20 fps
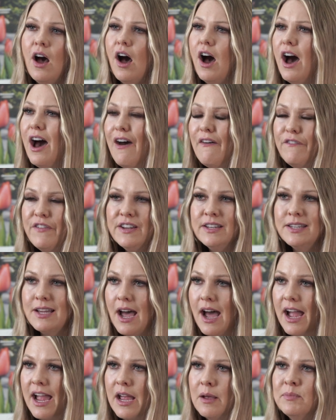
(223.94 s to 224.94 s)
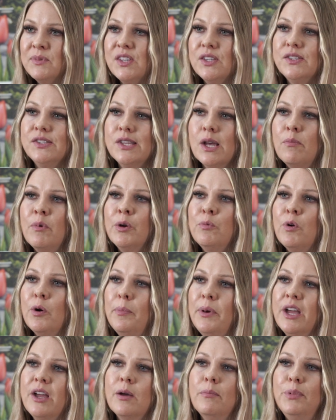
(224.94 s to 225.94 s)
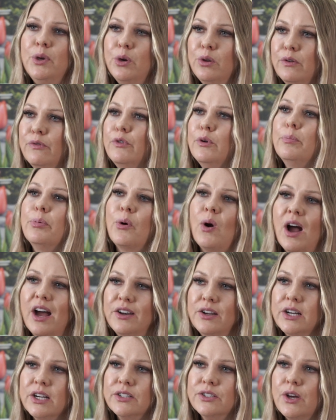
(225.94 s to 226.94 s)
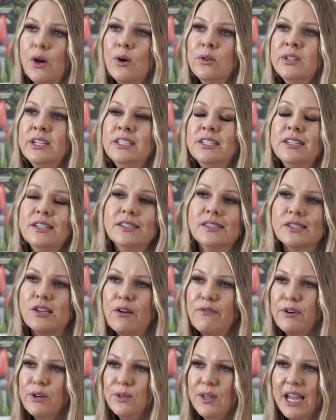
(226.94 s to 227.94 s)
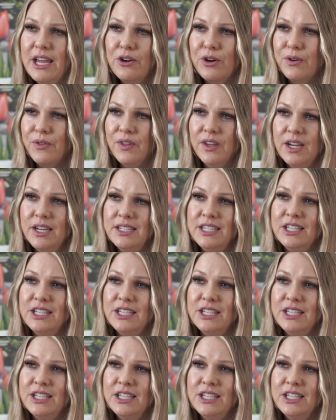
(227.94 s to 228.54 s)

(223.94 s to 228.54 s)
Oftentimes, someone will pick a beautiful product only to discover later that it